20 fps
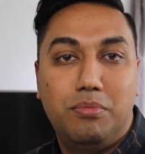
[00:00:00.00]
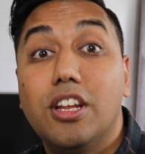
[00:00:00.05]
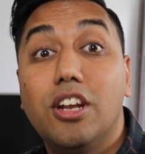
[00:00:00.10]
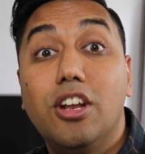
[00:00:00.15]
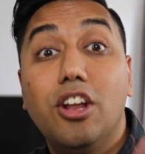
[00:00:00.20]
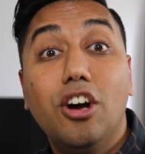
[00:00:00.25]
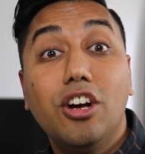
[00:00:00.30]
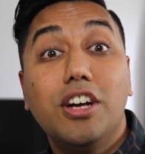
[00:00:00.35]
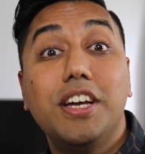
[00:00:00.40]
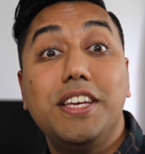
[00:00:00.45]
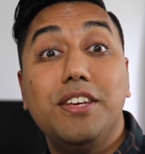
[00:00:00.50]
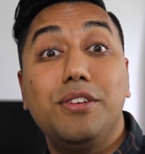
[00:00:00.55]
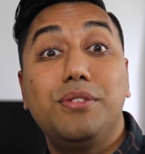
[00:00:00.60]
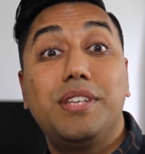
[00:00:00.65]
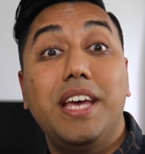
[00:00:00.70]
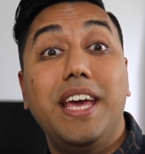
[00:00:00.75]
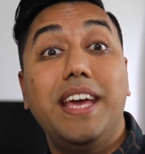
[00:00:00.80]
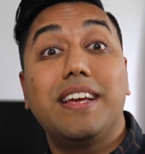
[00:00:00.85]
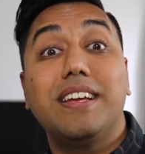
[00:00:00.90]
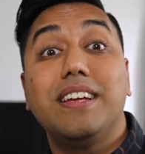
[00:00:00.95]
The longer you
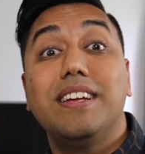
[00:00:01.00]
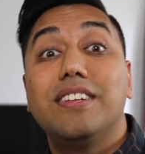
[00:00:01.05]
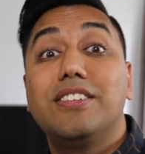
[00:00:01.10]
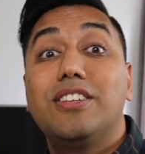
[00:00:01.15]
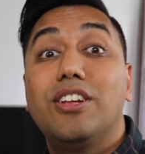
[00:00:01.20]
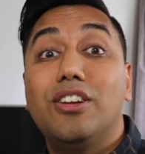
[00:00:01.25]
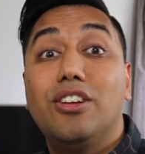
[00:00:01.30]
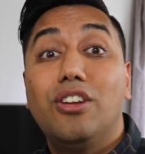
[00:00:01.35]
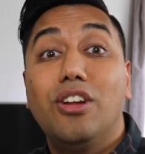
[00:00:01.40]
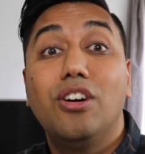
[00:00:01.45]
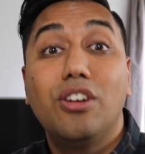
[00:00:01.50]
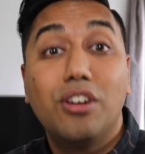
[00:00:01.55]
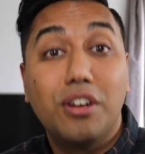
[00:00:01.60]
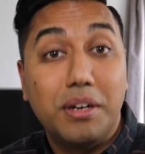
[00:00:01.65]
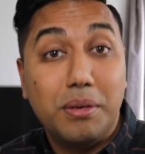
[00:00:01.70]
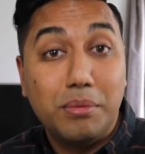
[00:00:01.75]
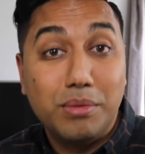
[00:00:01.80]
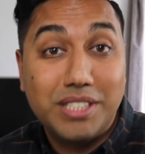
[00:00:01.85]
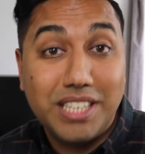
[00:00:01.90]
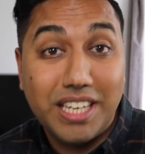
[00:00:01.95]
take, the
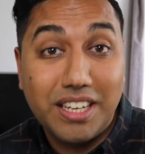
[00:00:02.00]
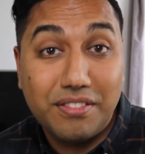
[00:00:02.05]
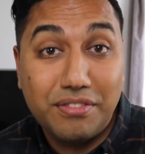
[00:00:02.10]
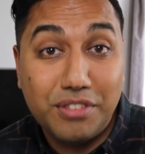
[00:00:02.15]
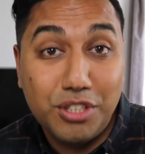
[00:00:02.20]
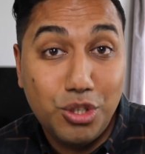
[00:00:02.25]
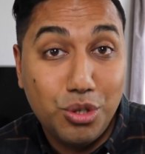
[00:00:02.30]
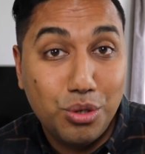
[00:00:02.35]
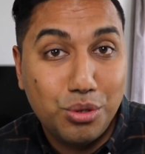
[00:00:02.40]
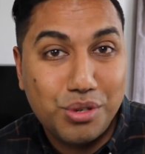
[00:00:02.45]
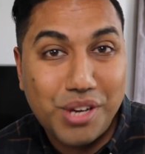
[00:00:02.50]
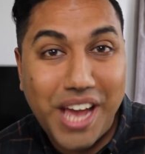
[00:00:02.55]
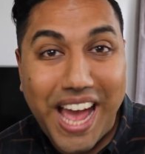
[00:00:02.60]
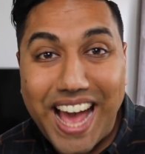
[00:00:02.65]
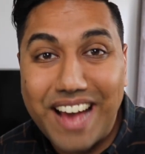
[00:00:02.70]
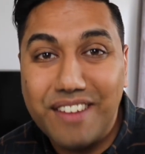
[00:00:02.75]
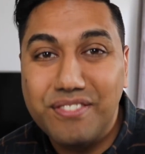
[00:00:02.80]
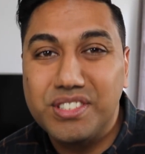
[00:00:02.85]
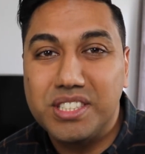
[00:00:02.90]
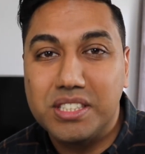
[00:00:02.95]
longer it will take for you to
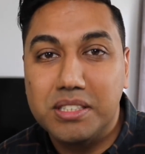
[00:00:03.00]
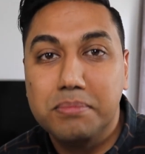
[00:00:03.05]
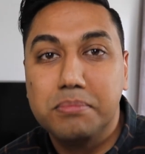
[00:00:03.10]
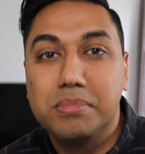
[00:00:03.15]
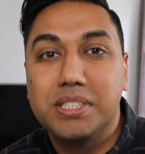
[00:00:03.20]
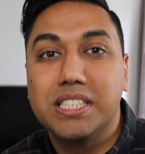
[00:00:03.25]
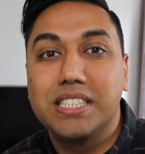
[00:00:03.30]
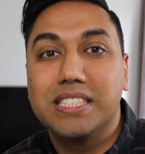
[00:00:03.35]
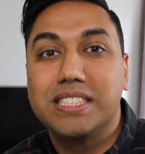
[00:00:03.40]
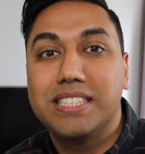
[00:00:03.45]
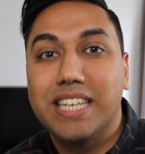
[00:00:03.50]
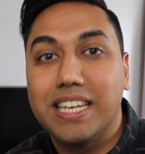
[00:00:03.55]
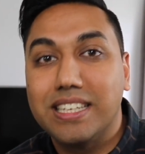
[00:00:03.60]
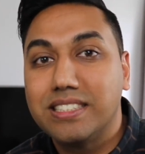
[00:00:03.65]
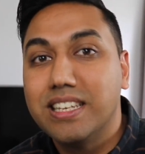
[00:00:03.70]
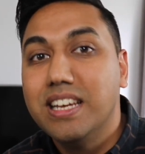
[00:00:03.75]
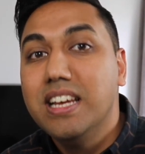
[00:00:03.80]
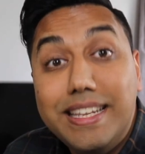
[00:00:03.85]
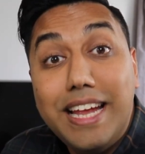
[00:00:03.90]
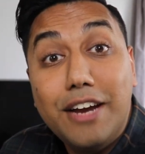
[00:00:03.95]
have some
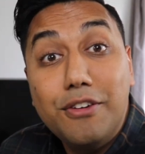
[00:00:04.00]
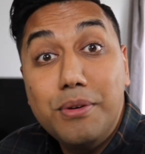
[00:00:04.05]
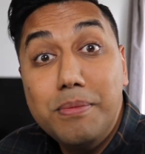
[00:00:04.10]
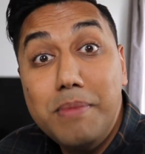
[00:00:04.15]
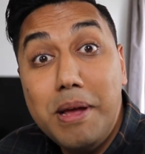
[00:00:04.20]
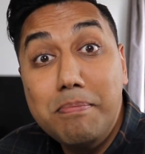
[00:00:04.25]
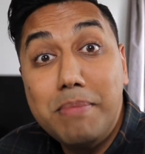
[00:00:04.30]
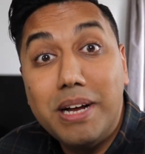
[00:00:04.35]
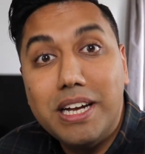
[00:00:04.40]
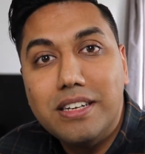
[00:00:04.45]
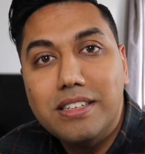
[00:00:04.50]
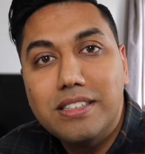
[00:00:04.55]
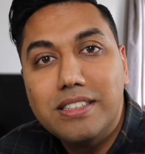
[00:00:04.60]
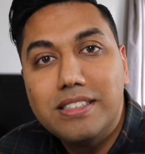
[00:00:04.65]
success. Now remember,